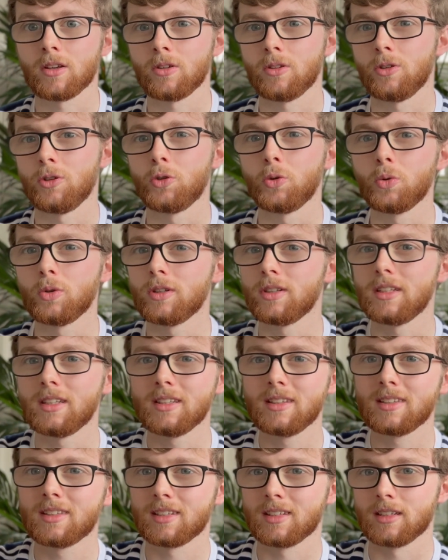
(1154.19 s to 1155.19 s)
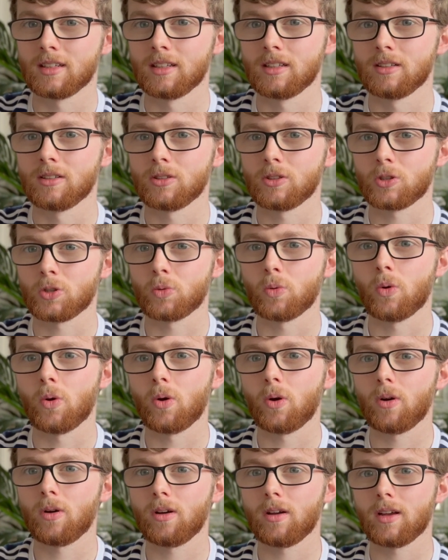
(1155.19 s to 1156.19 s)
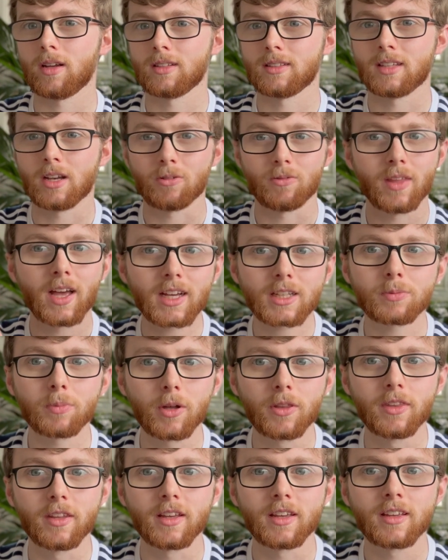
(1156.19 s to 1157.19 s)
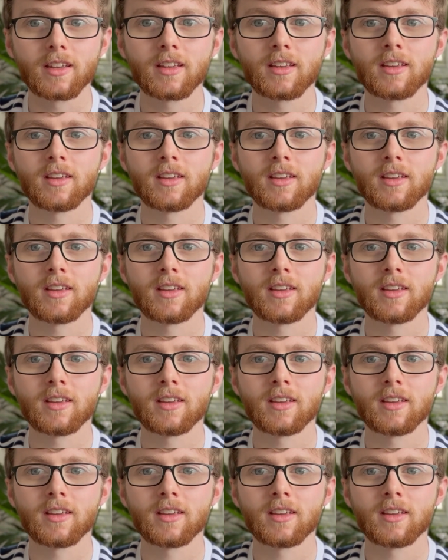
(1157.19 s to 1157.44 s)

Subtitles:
you don't need to squat until next Monday.